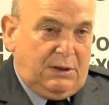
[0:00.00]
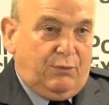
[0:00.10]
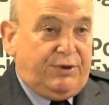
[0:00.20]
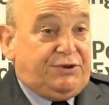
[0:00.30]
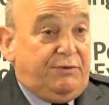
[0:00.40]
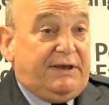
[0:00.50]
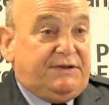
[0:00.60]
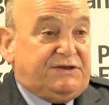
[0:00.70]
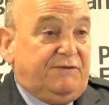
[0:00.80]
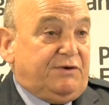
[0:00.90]
We do aid
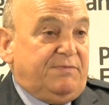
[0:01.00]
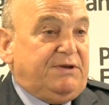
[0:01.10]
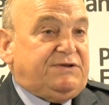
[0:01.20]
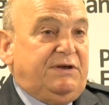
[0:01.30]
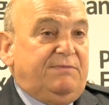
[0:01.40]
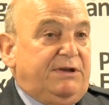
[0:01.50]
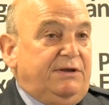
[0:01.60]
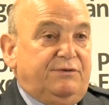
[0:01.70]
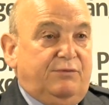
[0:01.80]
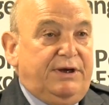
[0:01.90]
the civil community in many
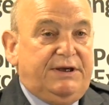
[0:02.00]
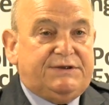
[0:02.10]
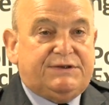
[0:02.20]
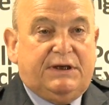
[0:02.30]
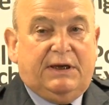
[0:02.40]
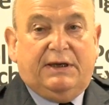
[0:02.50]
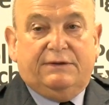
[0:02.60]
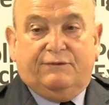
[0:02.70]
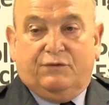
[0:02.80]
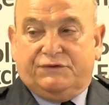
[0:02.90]
other ways, and
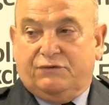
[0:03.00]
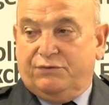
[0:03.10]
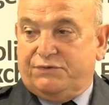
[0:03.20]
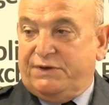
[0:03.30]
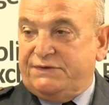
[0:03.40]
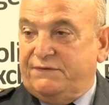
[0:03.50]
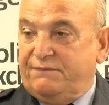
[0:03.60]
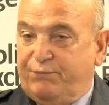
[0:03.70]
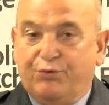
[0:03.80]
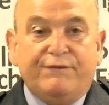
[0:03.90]
of course, there are always ways of
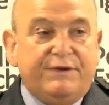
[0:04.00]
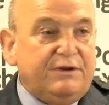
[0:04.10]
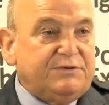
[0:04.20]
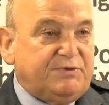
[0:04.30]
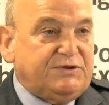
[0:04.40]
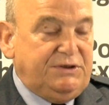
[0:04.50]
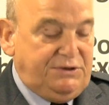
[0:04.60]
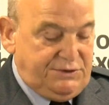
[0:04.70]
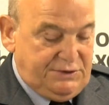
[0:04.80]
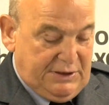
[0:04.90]
improving those
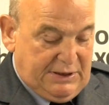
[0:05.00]
procedures.